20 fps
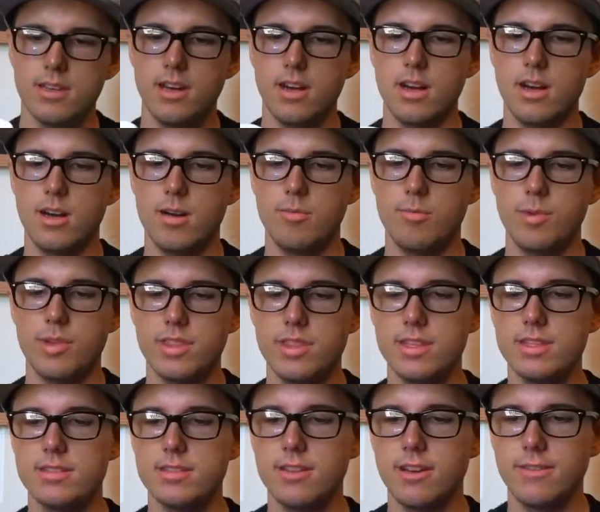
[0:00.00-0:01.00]
What
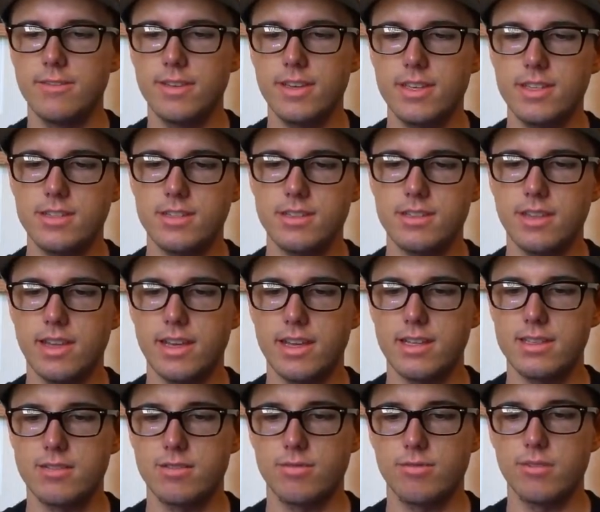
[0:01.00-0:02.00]
this stuff is
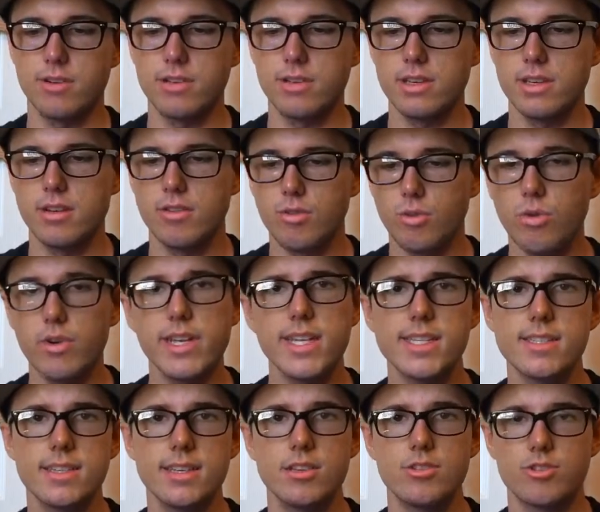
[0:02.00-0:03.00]
like, it's a really
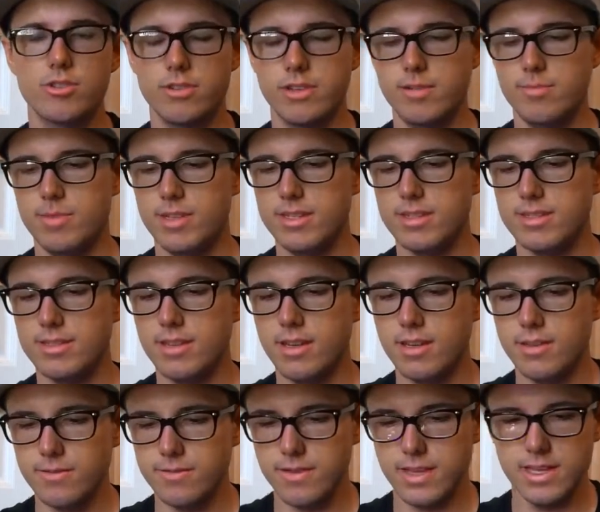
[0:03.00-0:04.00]
greasy treatment
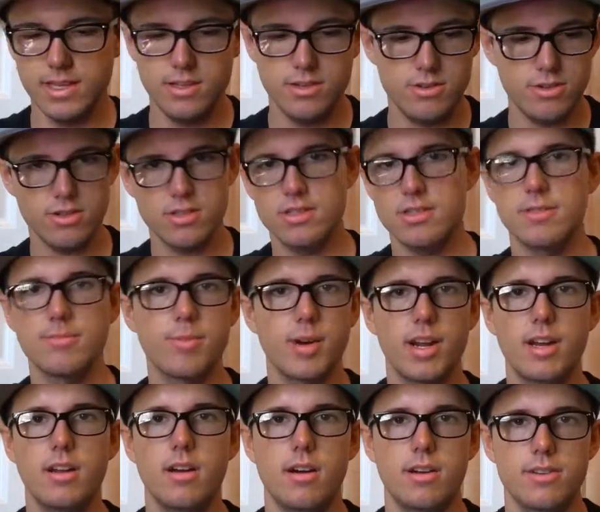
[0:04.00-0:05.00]
stuff, and you just
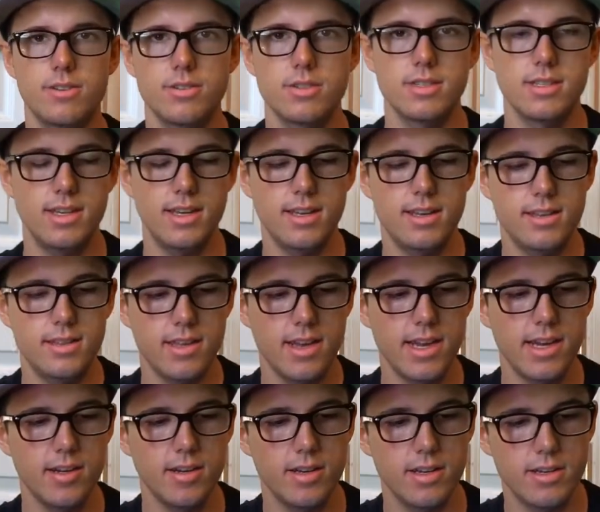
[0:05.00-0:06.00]
spread it on your skin in
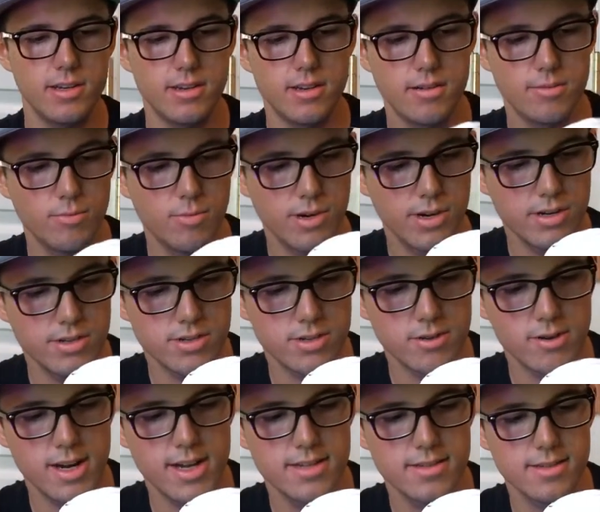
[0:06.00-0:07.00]
the area where your
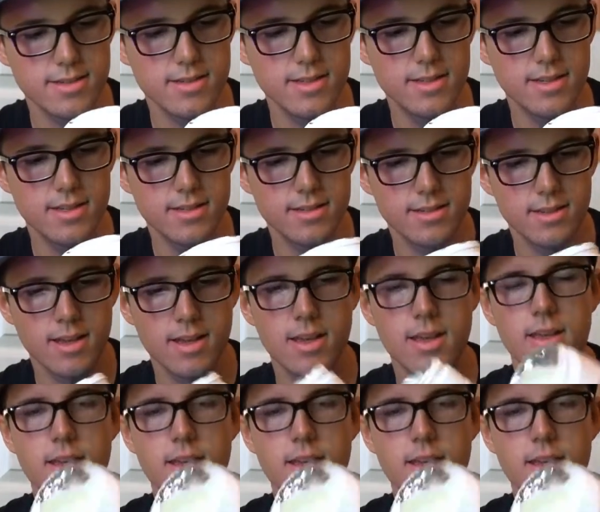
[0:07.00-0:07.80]
psoriasis is.